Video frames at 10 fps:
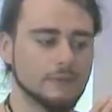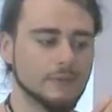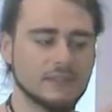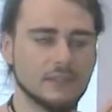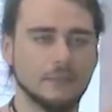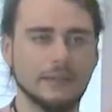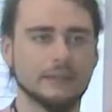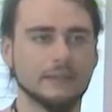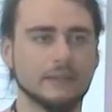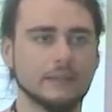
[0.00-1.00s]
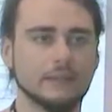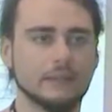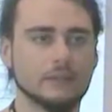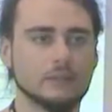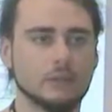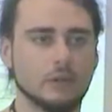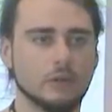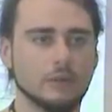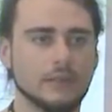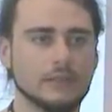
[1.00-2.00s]
feasibility.
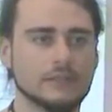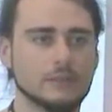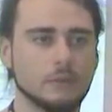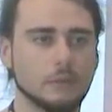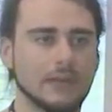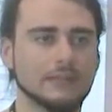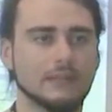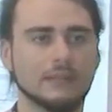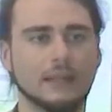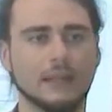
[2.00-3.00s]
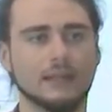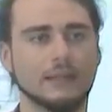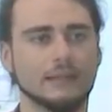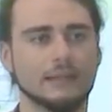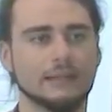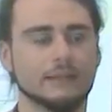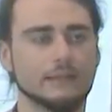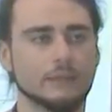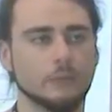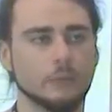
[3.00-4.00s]
So it's quite unlikely that
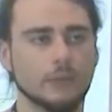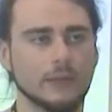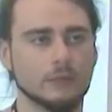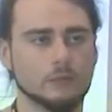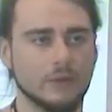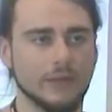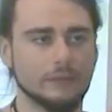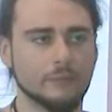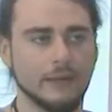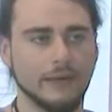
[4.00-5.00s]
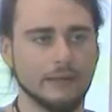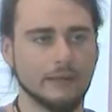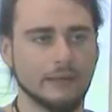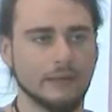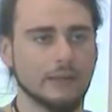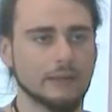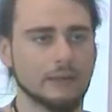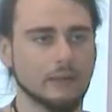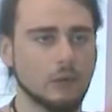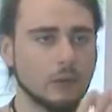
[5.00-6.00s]
you will drive a bike and
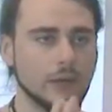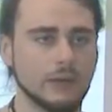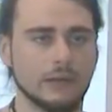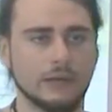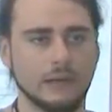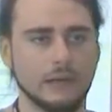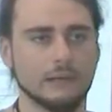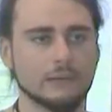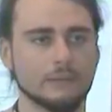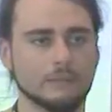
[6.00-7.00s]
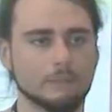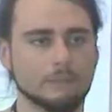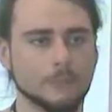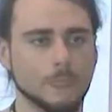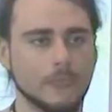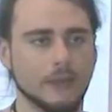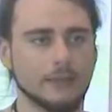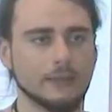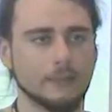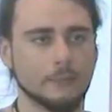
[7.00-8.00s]
then go on a car,
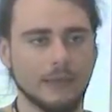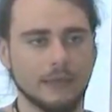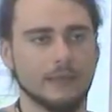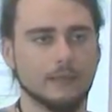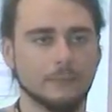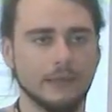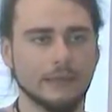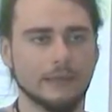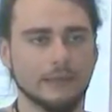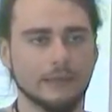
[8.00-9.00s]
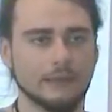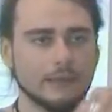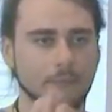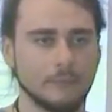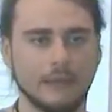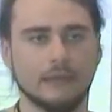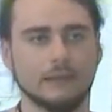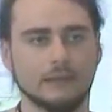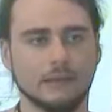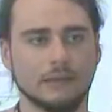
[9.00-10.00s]
and then back on a bike, and then back
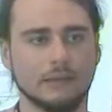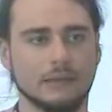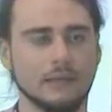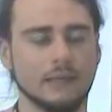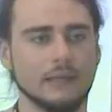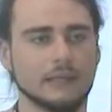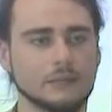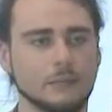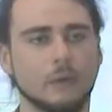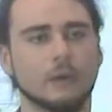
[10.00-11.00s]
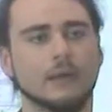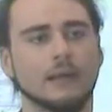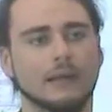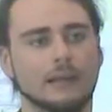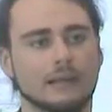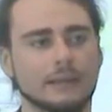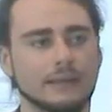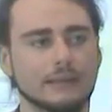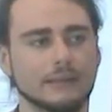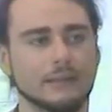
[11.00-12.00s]
on a car. It's more likely
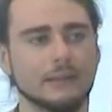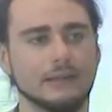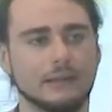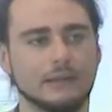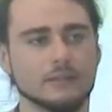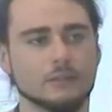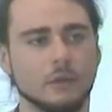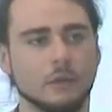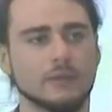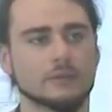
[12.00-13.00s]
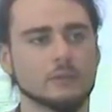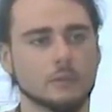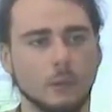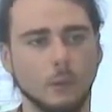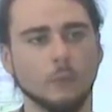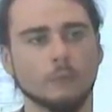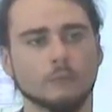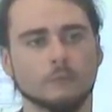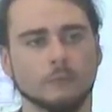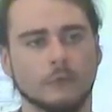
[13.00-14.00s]
that the car is going slow
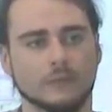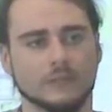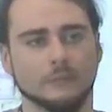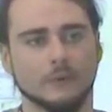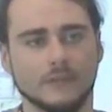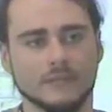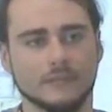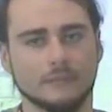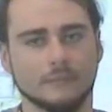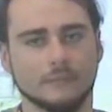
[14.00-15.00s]
for some reason.